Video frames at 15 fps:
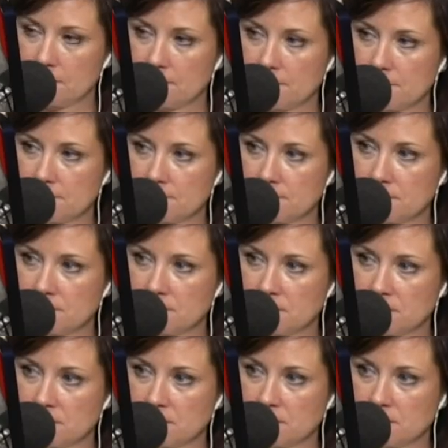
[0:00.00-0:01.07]

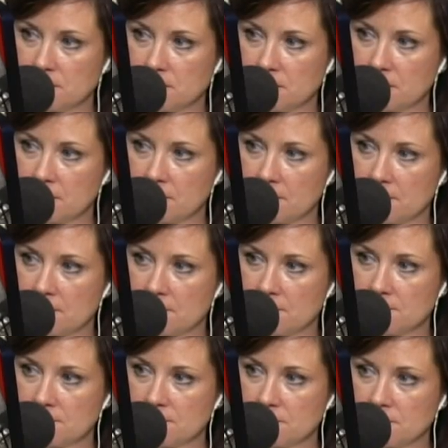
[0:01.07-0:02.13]

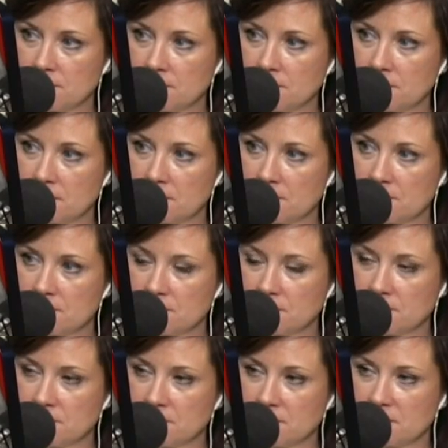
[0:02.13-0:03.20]

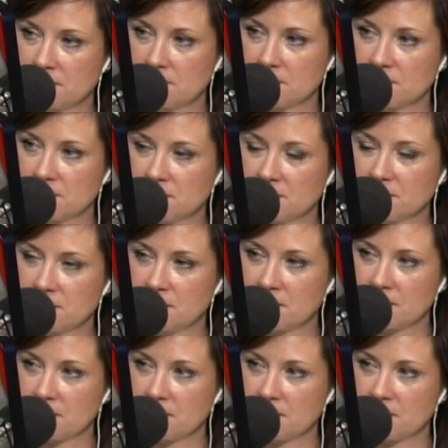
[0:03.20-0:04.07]
(not speaking)